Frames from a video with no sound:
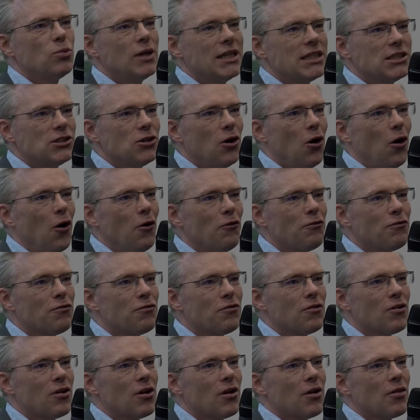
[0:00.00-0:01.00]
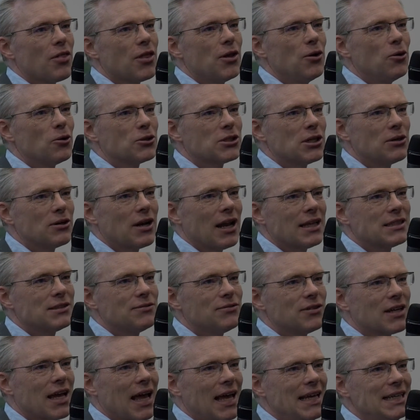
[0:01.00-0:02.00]
switch off the
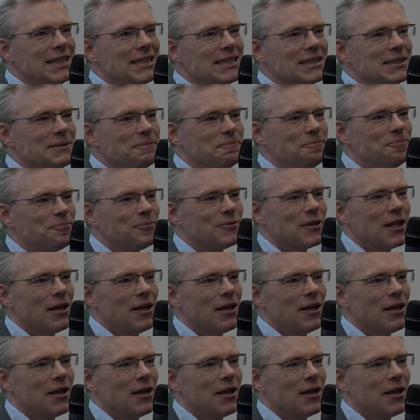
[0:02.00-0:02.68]
auto-classification.